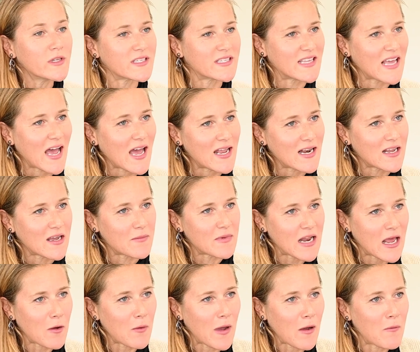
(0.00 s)
is that? I
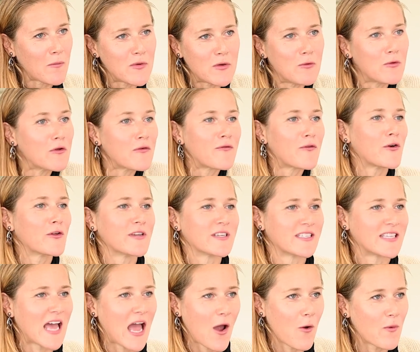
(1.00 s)
mean, how, how beautiful
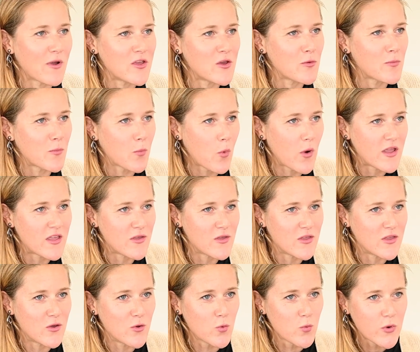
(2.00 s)
is that when you
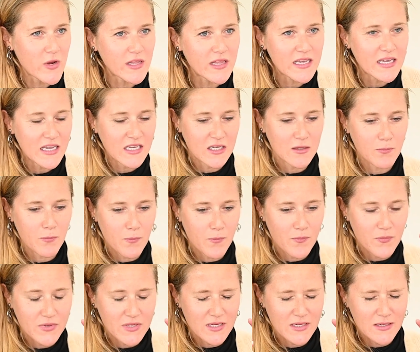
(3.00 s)
when you really get to
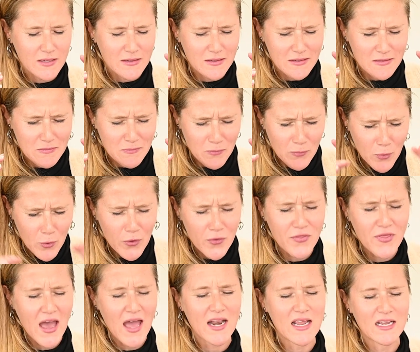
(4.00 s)
to
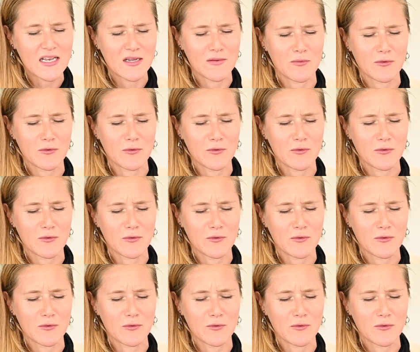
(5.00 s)
put that into